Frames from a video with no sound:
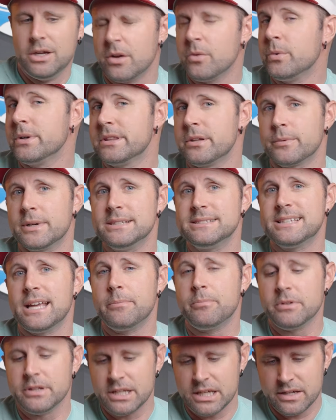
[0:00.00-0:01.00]
With the red
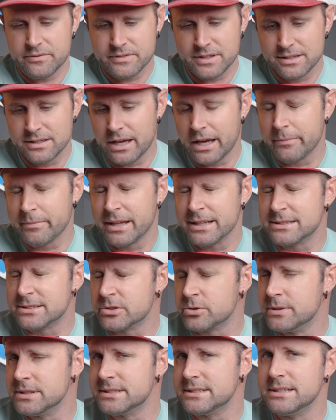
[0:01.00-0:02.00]
Zeppelin, if the knob gets
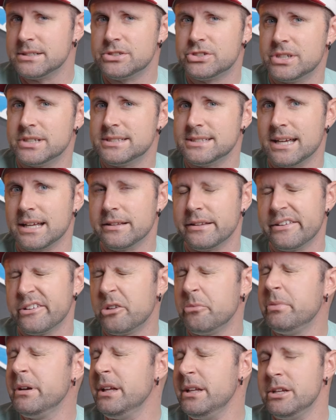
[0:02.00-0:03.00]
twisted just a
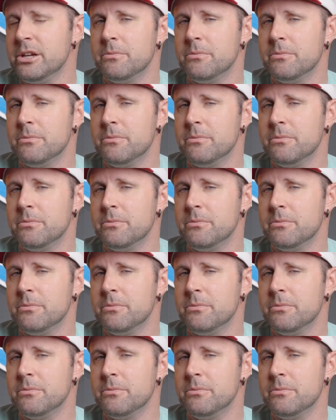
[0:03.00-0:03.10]
little bit,